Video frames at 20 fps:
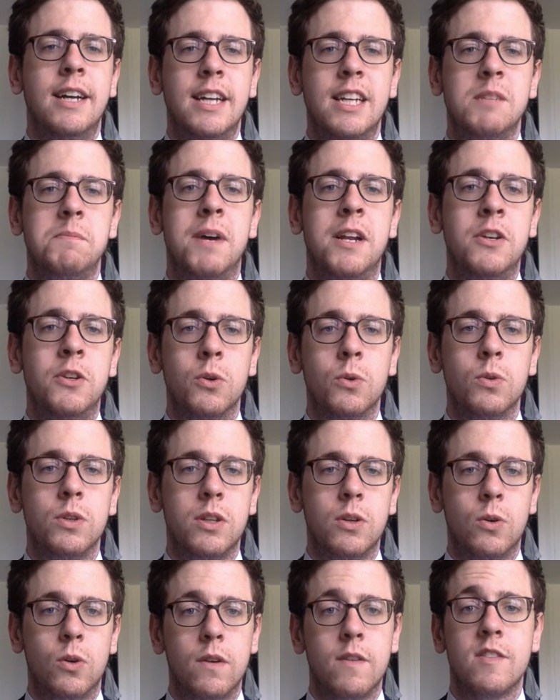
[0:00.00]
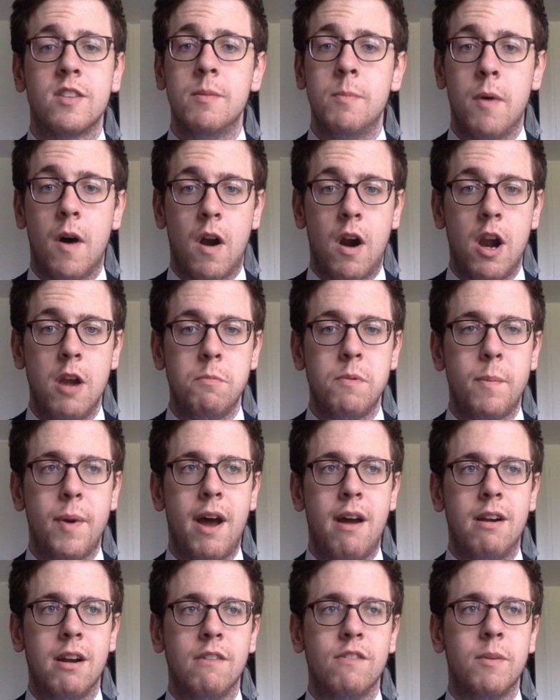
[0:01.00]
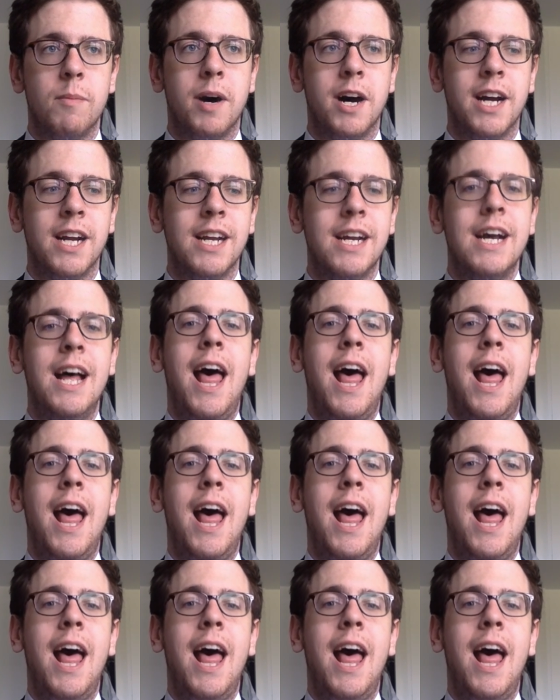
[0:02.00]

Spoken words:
spend all of tomorrow preparing for my